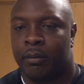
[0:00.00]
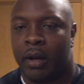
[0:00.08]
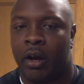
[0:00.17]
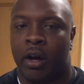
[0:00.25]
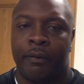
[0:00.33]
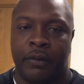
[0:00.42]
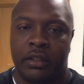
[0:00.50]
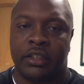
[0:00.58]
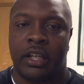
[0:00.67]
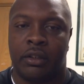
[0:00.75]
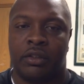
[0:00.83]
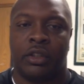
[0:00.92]
in my offense
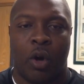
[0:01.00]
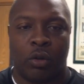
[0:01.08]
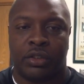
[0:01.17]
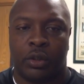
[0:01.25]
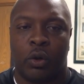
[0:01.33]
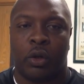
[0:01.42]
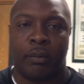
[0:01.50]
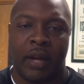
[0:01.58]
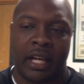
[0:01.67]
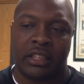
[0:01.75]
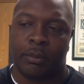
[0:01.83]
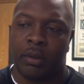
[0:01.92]
I usually coach the
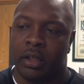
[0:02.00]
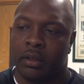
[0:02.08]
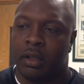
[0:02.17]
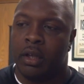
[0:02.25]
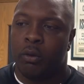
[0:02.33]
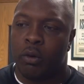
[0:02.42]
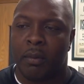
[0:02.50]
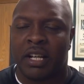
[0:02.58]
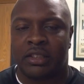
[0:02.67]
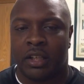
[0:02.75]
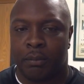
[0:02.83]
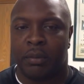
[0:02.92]
quarterbacks, but with my
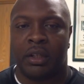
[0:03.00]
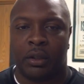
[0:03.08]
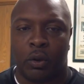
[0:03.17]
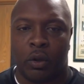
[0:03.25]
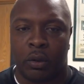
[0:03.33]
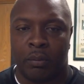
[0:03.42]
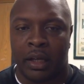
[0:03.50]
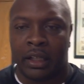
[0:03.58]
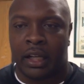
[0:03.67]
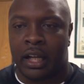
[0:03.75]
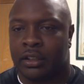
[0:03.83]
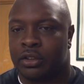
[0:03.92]
son being a
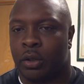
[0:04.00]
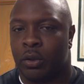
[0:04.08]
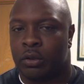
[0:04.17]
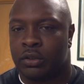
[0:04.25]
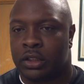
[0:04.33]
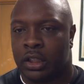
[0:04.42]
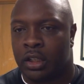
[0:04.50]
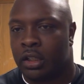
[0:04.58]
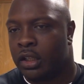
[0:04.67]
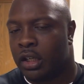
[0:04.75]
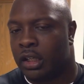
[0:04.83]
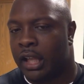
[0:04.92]
quarterback, I chose
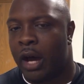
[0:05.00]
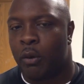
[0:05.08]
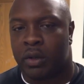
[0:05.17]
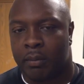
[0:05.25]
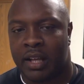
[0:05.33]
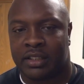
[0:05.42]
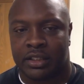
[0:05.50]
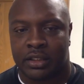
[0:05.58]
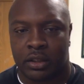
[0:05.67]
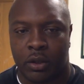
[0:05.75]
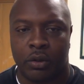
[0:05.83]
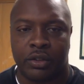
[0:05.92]
to allow one of my
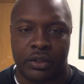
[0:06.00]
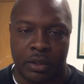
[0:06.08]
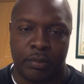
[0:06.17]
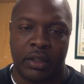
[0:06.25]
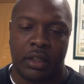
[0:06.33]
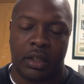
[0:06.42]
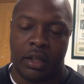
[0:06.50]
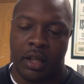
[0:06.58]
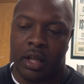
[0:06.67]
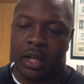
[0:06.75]
assistant coaches to be the